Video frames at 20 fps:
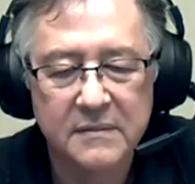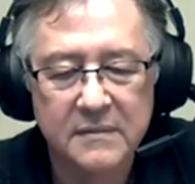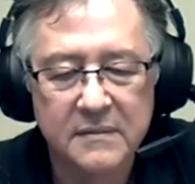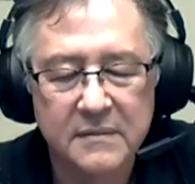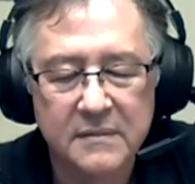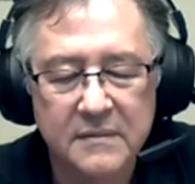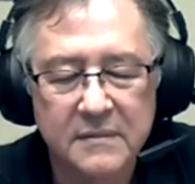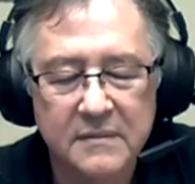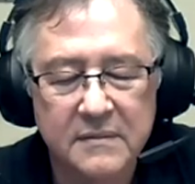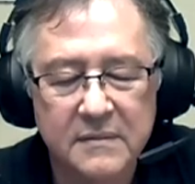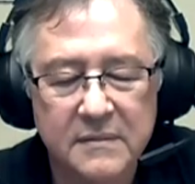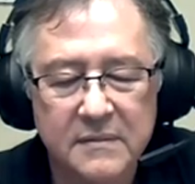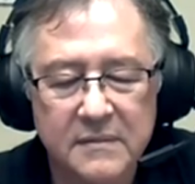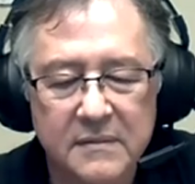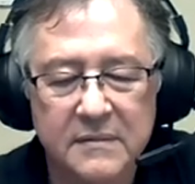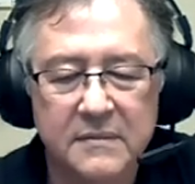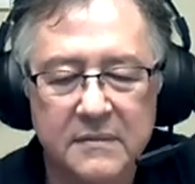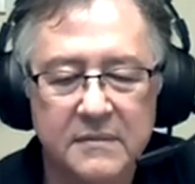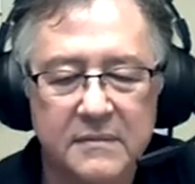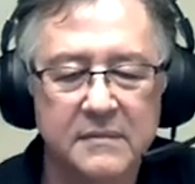
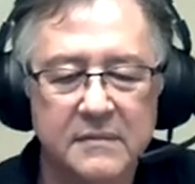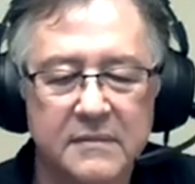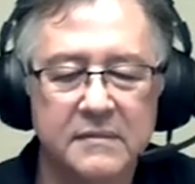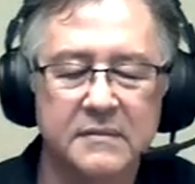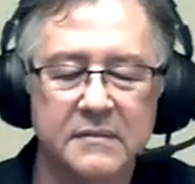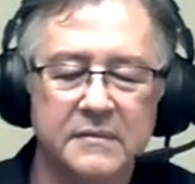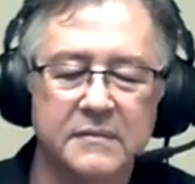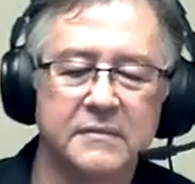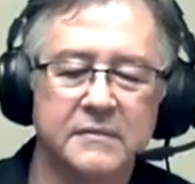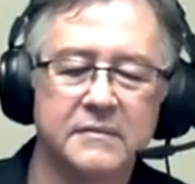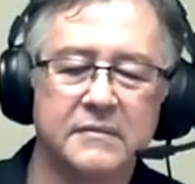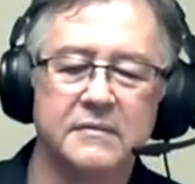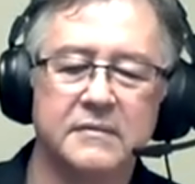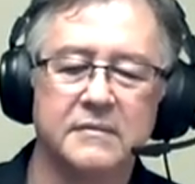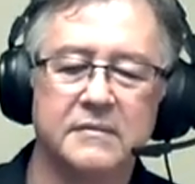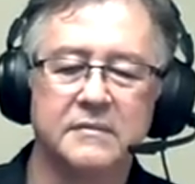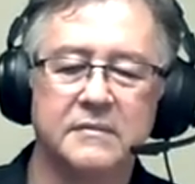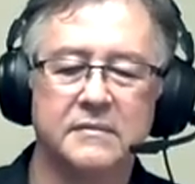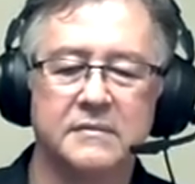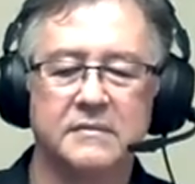
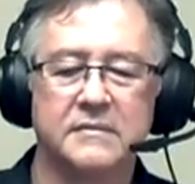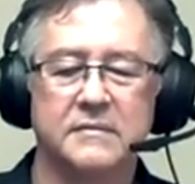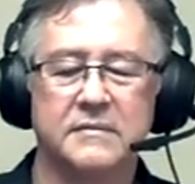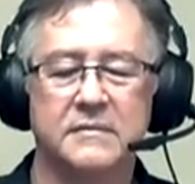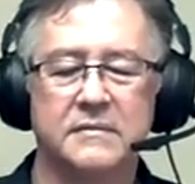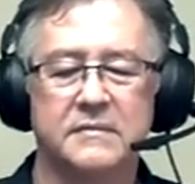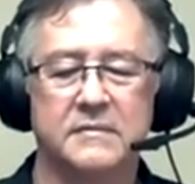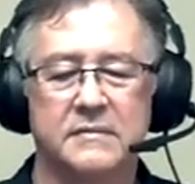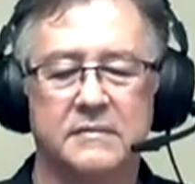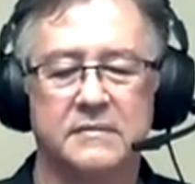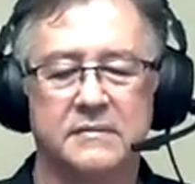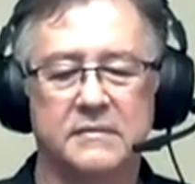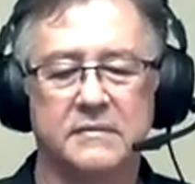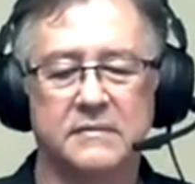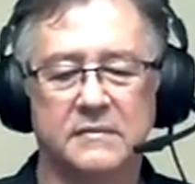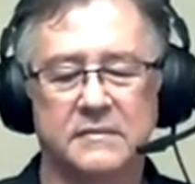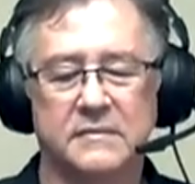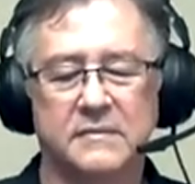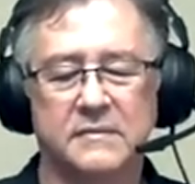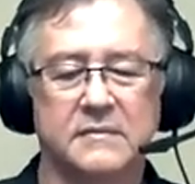
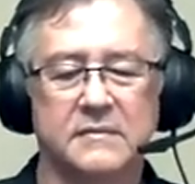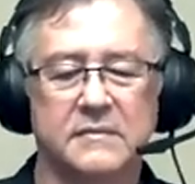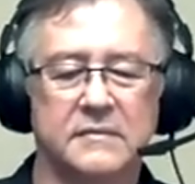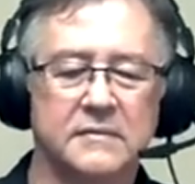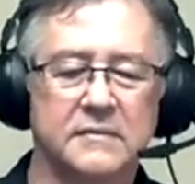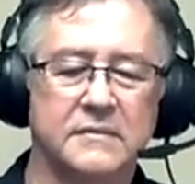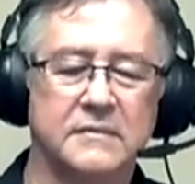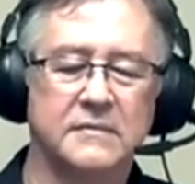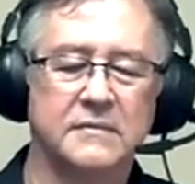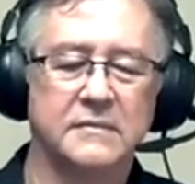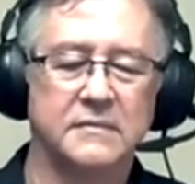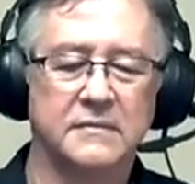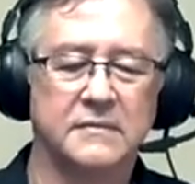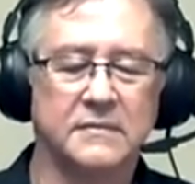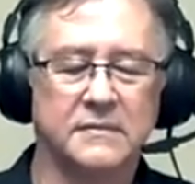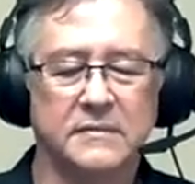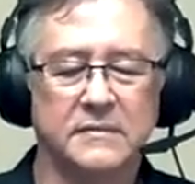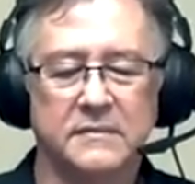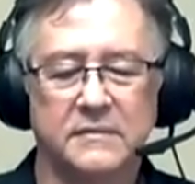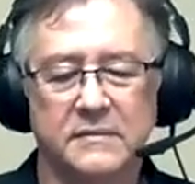
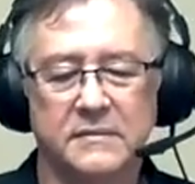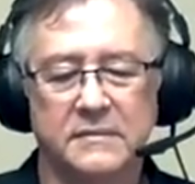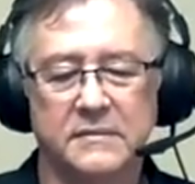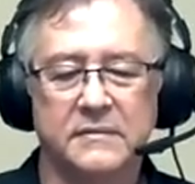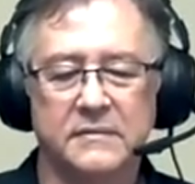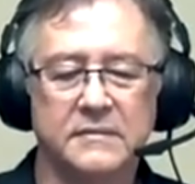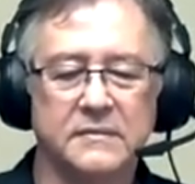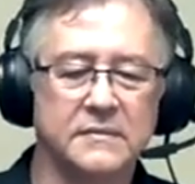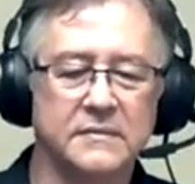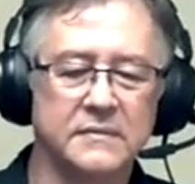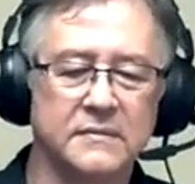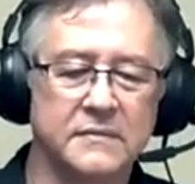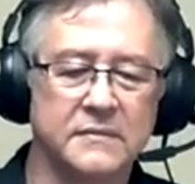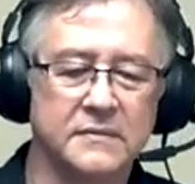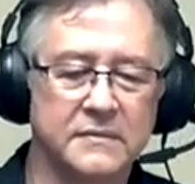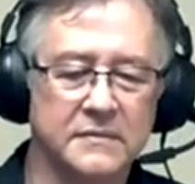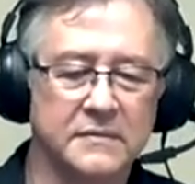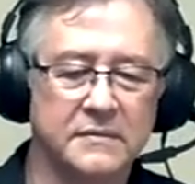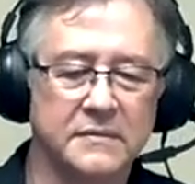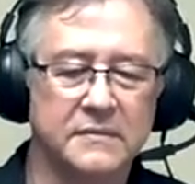
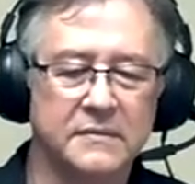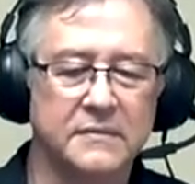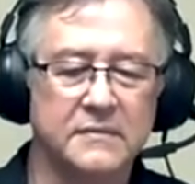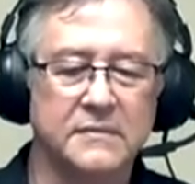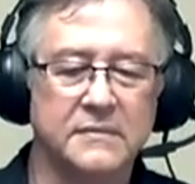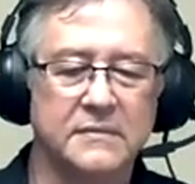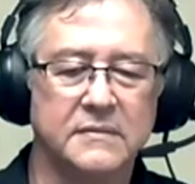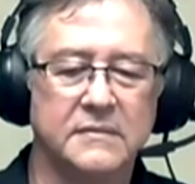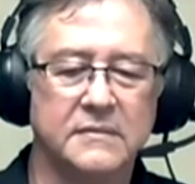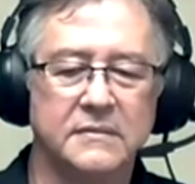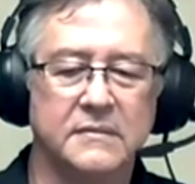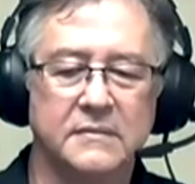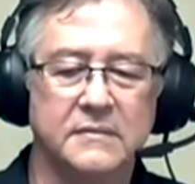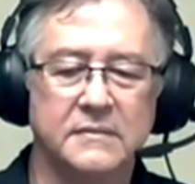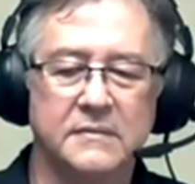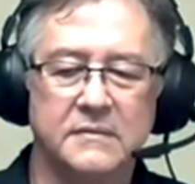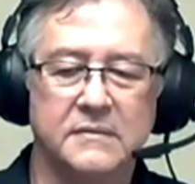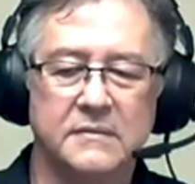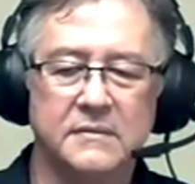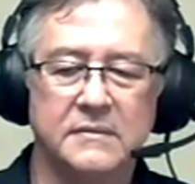
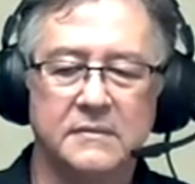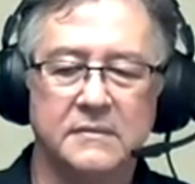This person isn't speaking.